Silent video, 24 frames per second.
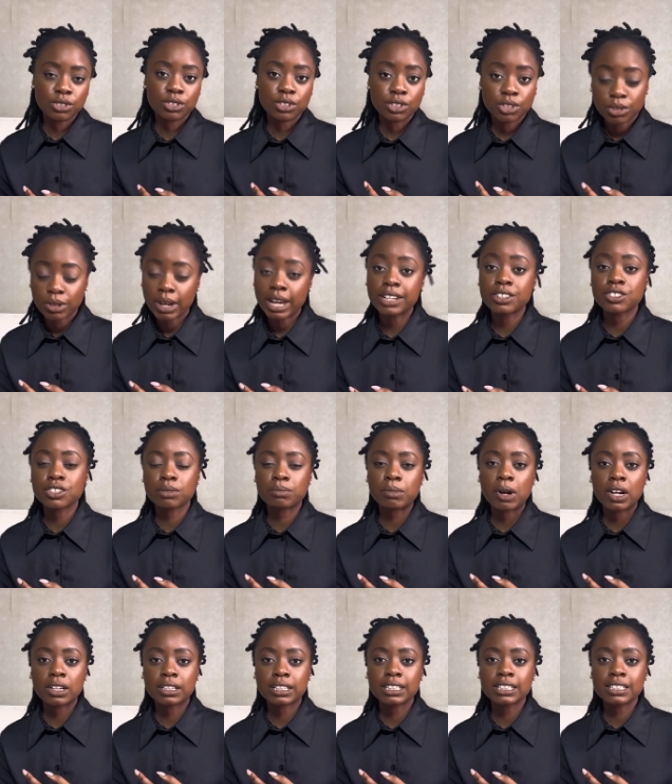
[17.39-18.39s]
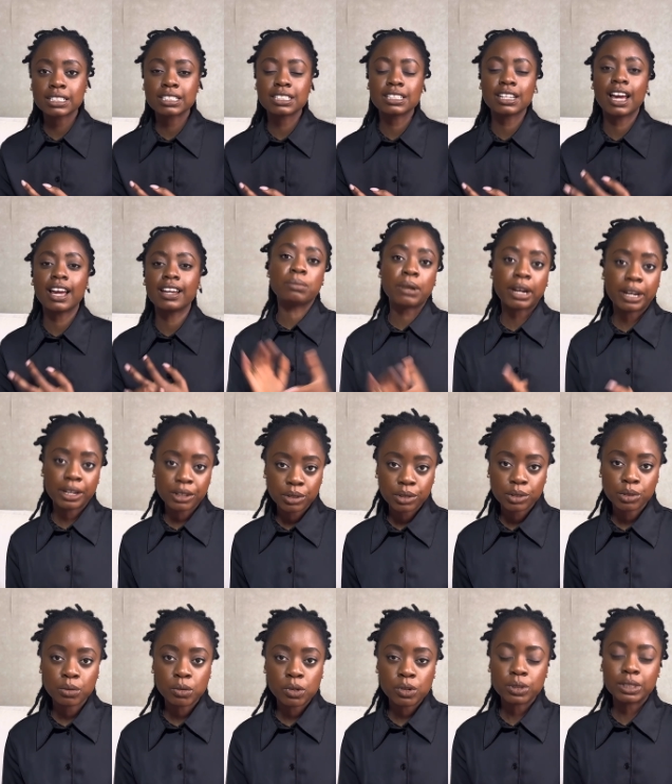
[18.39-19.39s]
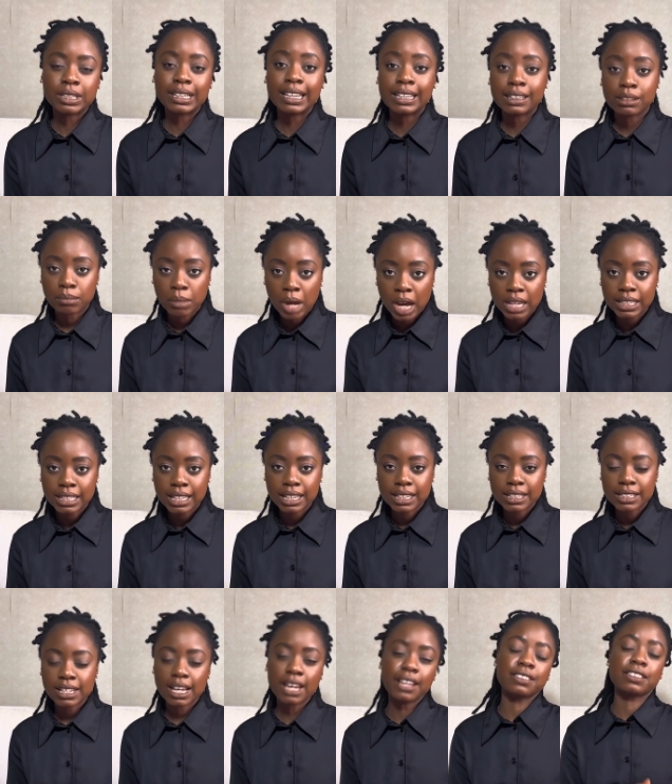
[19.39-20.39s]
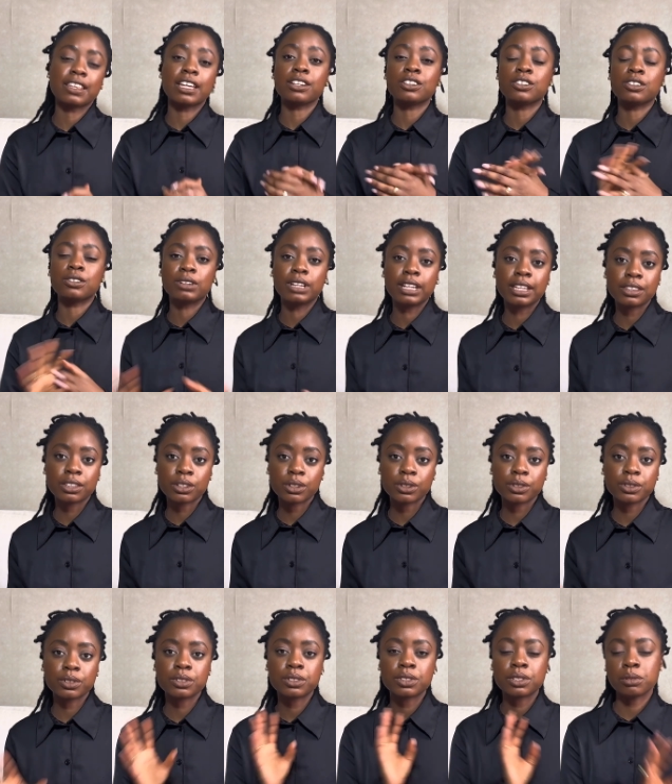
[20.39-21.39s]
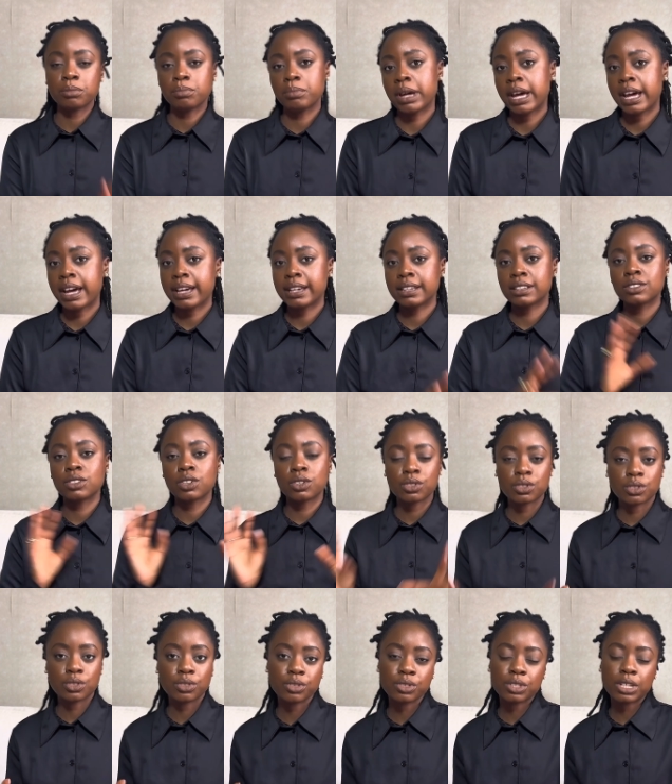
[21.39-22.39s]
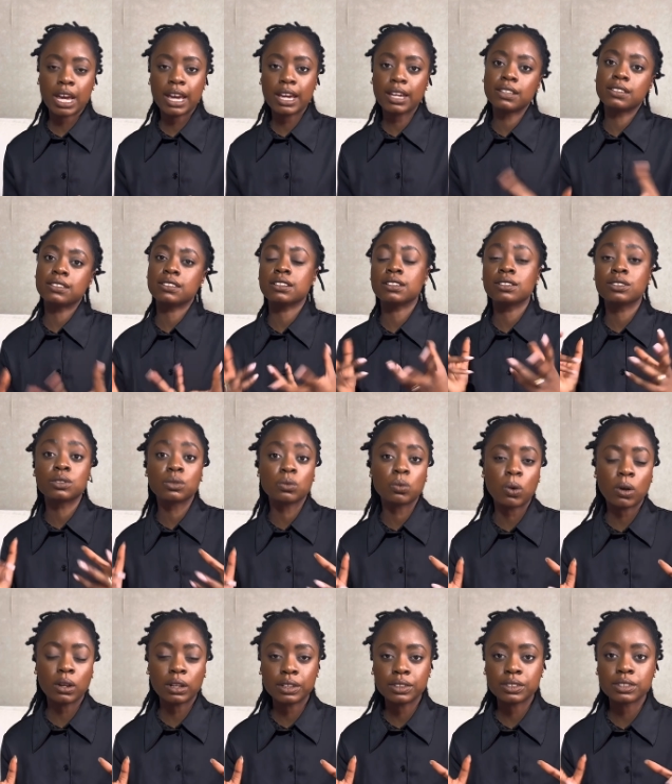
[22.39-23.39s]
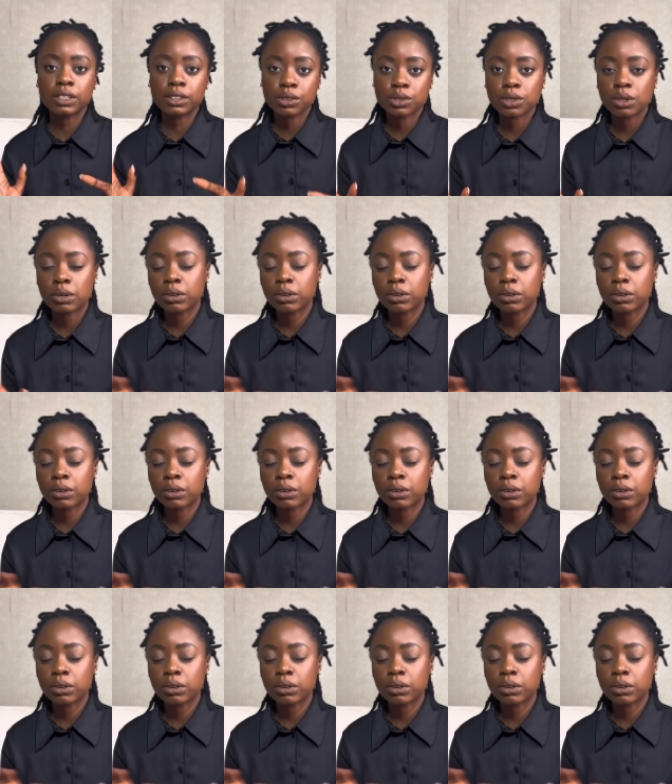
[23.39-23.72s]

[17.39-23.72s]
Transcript: New Asia market, and Baiyun World Leather Market, and they do leather goods, bags, suitcases, wallets, and so